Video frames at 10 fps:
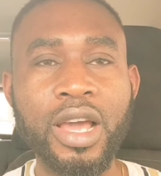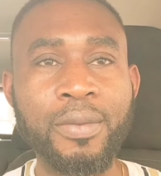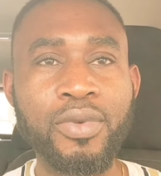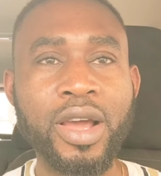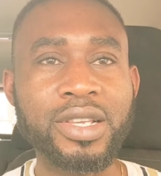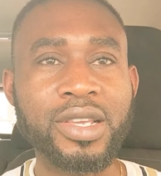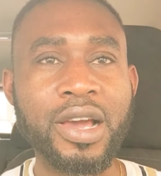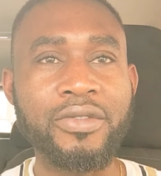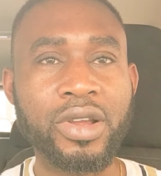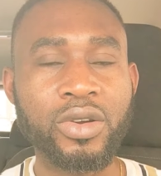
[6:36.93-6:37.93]
employers
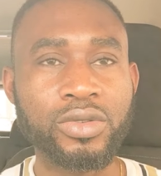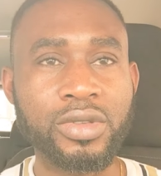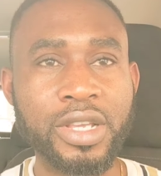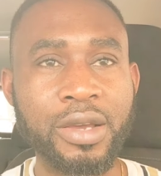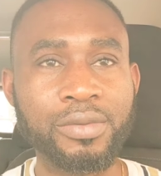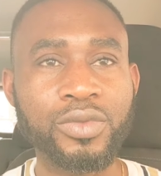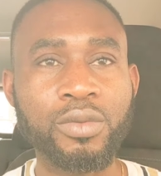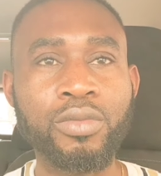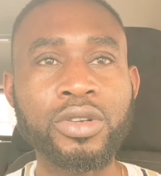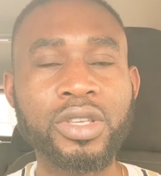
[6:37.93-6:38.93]
can recruit them.
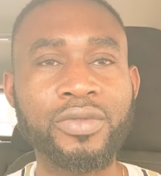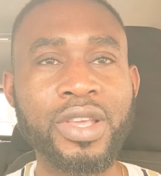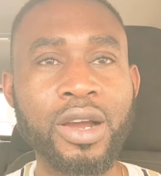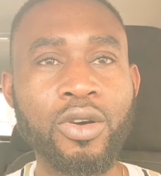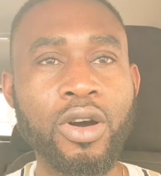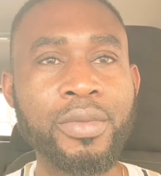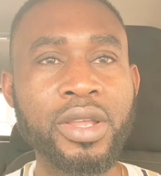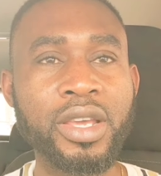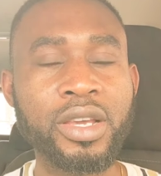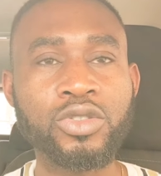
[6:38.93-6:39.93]
But if they are
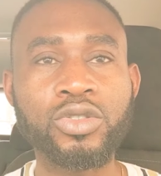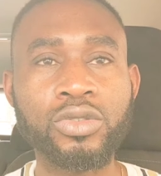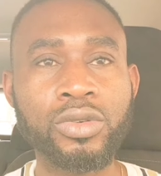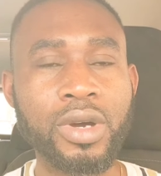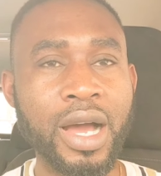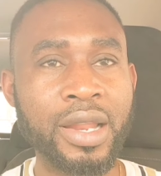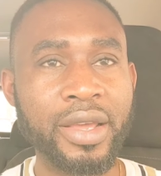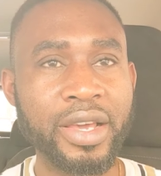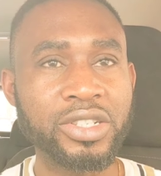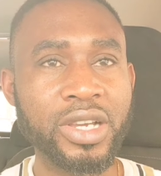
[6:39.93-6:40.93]
coming in through
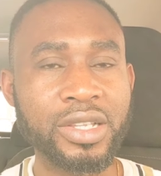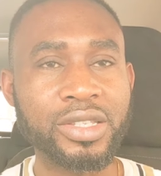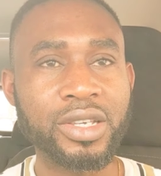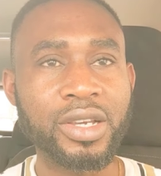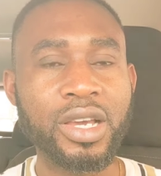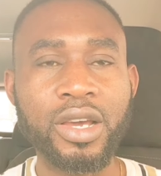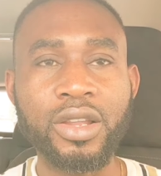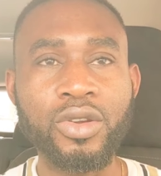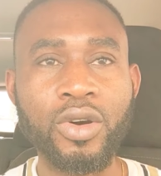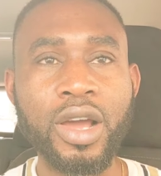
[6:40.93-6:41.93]
an agent,
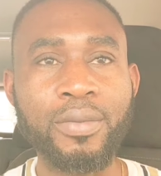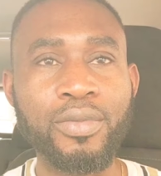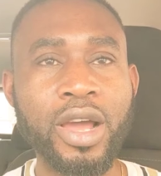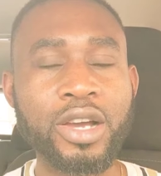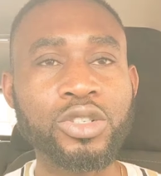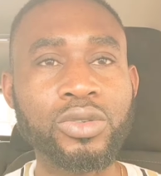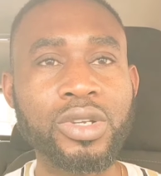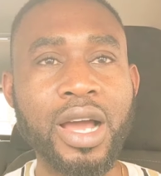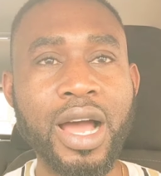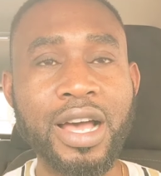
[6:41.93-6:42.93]
no employer
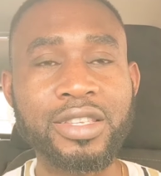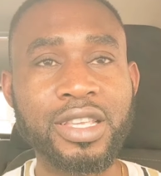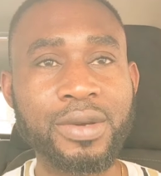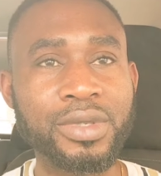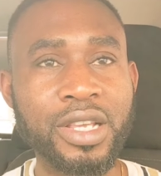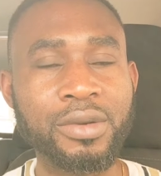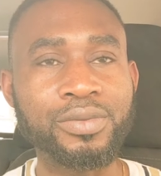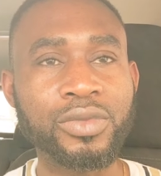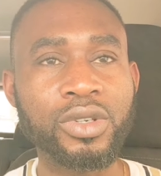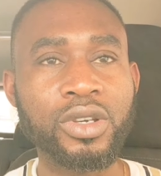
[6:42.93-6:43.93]
should accept
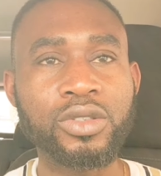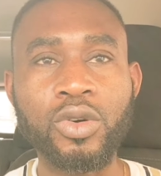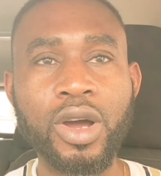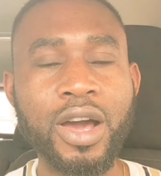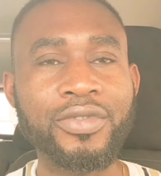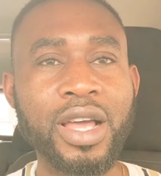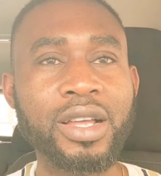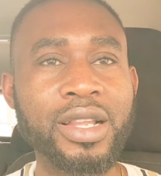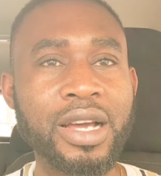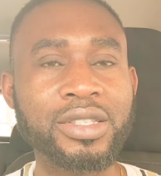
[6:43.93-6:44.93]
them. So
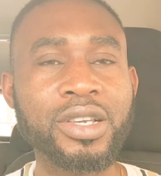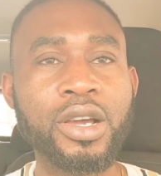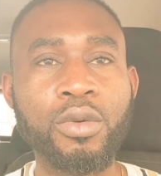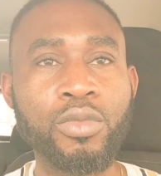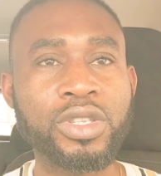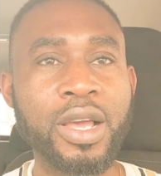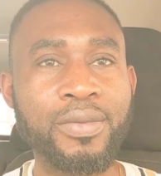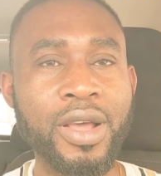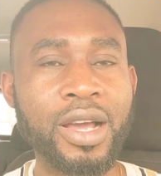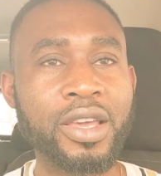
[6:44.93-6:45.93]
after that, most
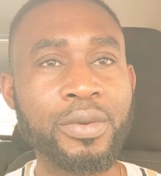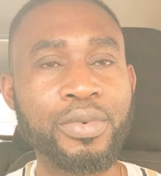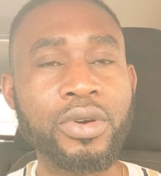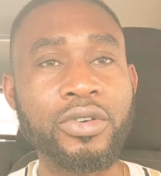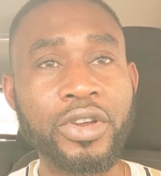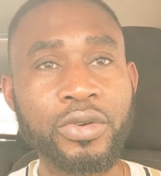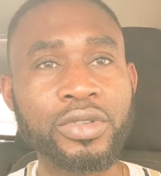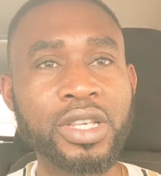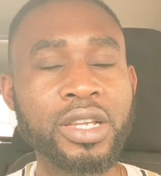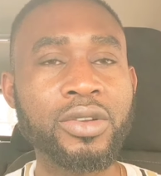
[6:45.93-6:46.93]
employers keep
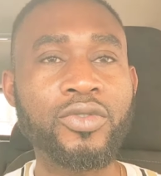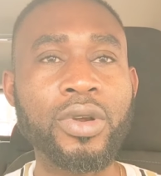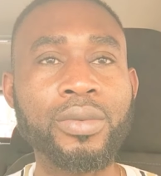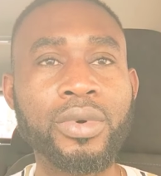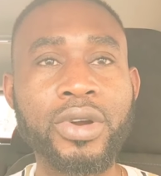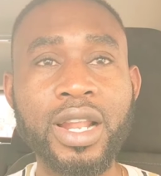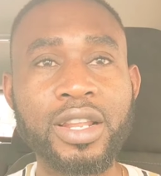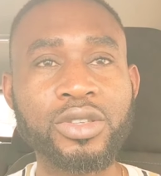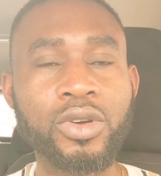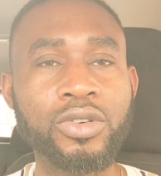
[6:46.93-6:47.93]
recruiting from red
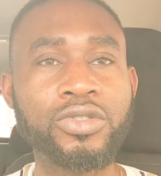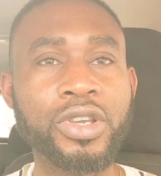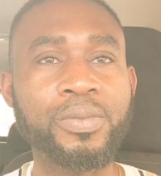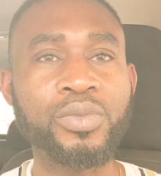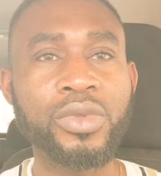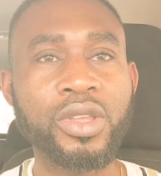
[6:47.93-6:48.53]
list country